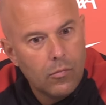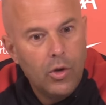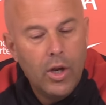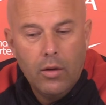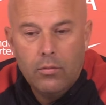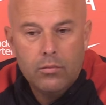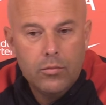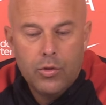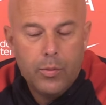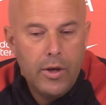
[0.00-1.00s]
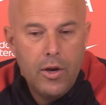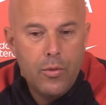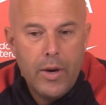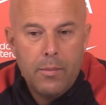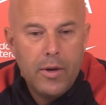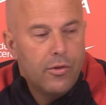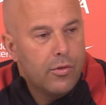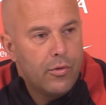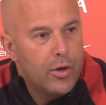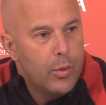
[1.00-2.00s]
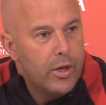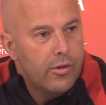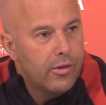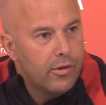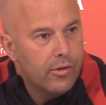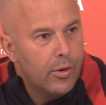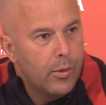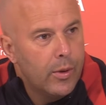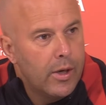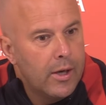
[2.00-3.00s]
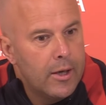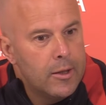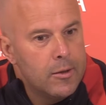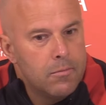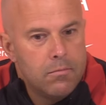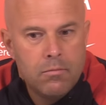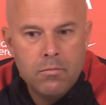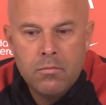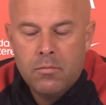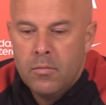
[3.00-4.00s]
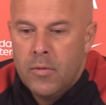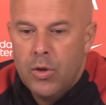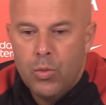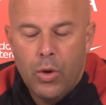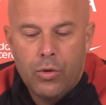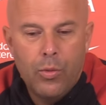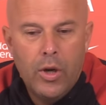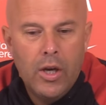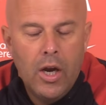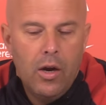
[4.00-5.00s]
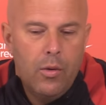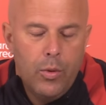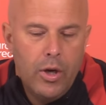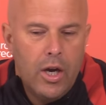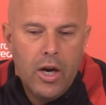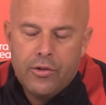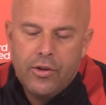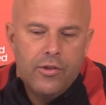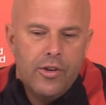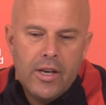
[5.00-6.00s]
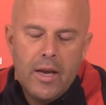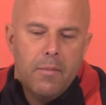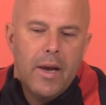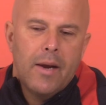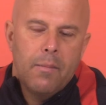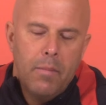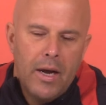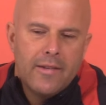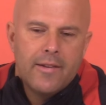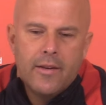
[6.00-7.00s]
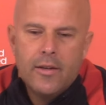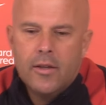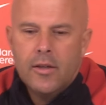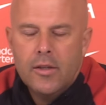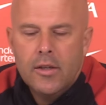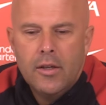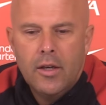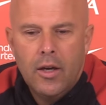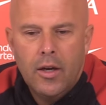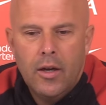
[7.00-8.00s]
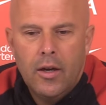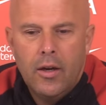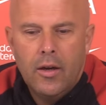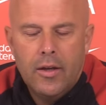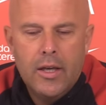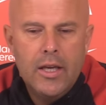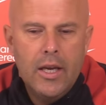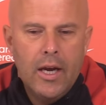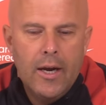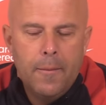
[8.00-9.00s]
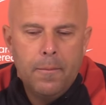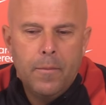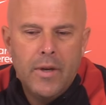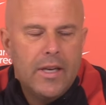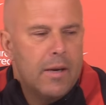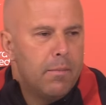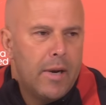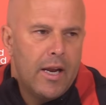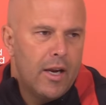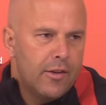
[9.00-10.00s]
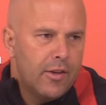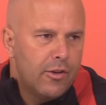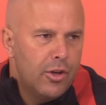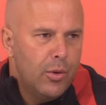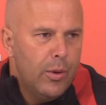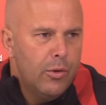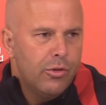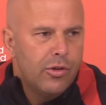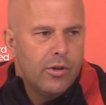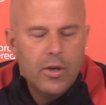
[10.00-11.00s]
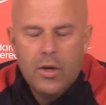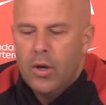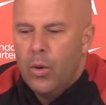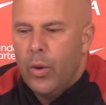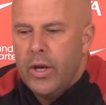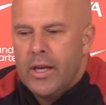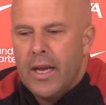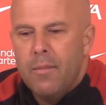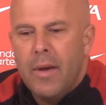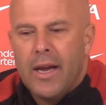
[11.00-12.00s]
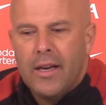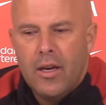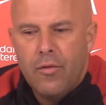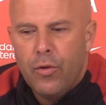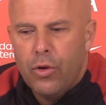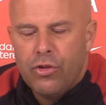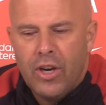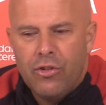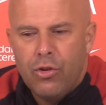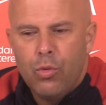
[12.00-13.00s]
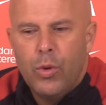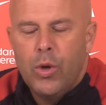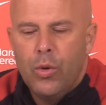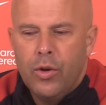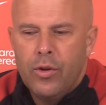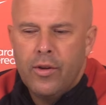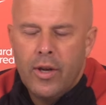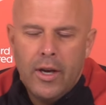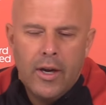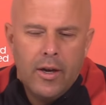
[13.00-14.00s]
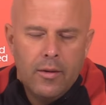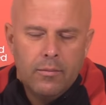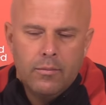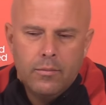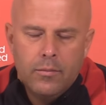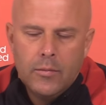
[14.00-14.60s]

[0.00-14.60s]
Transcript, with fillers: Yeah, it's been in the right place for three weeks. So uh, he's worked really, uh, really hard since he came back. But uh, he um, he didn't play a lot at the Euros when he came back, and in the first sessions we couldn't um,